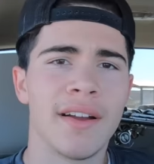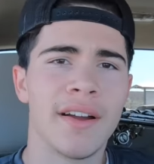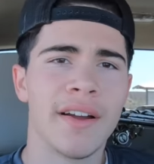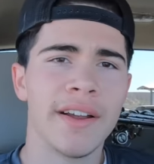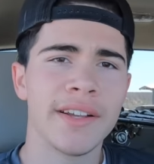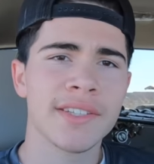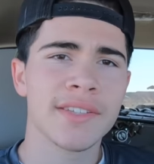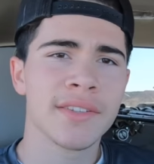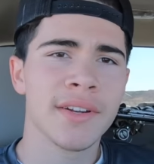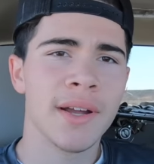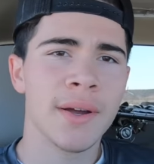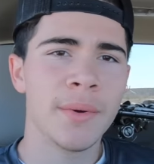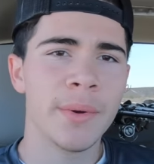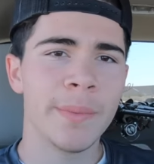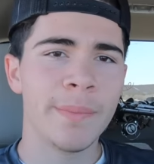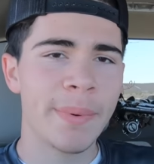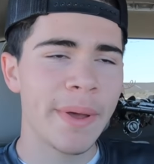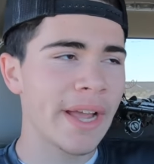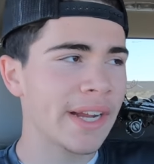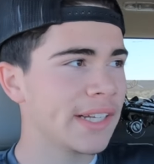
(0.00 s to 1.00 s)
Alright, so now
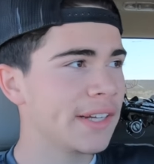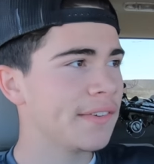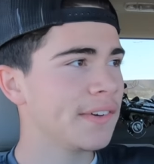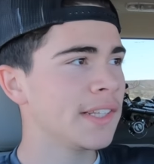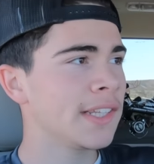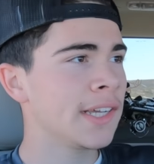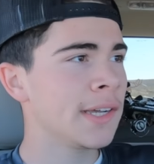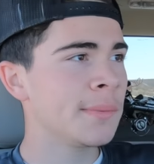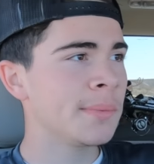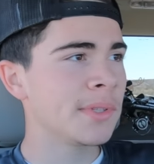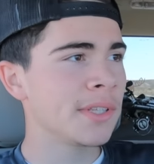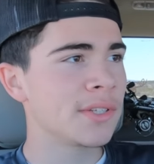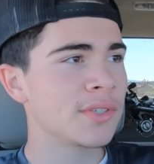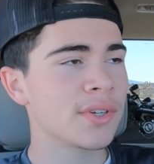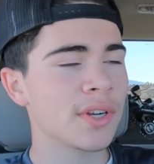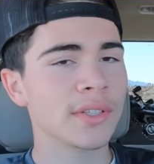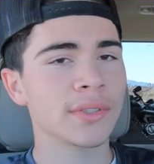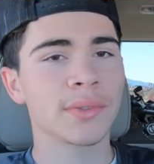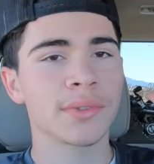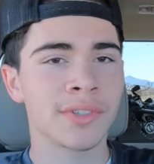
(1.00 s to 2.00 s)
we've packed everything up in the
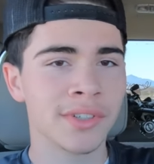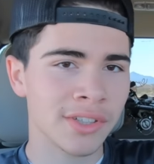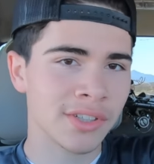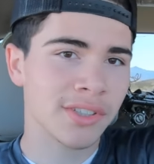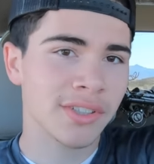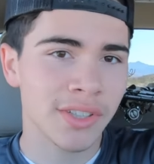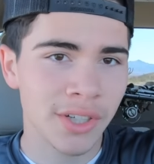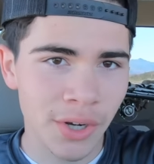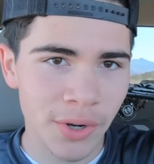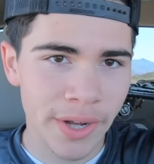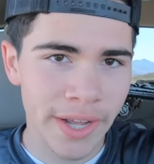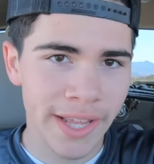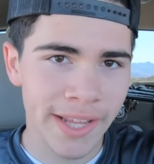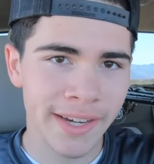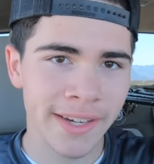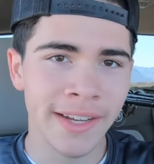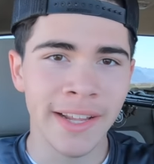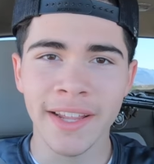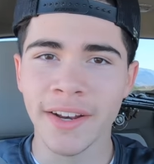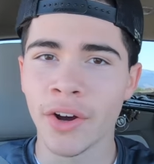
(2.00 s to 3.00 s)
truck. We're going to go
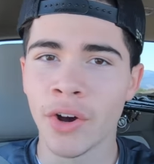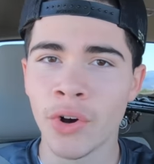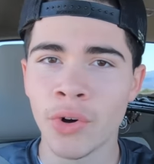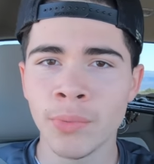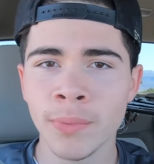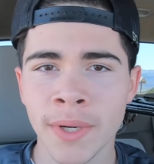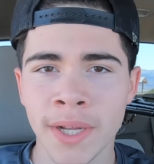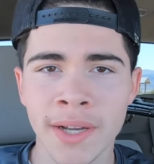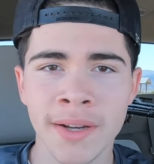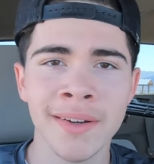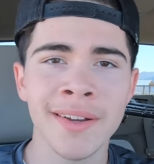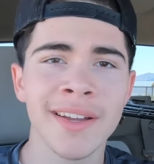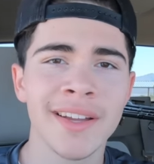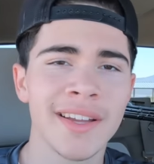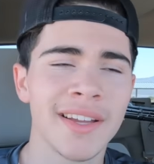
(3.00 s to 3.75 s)
ahead and head home now.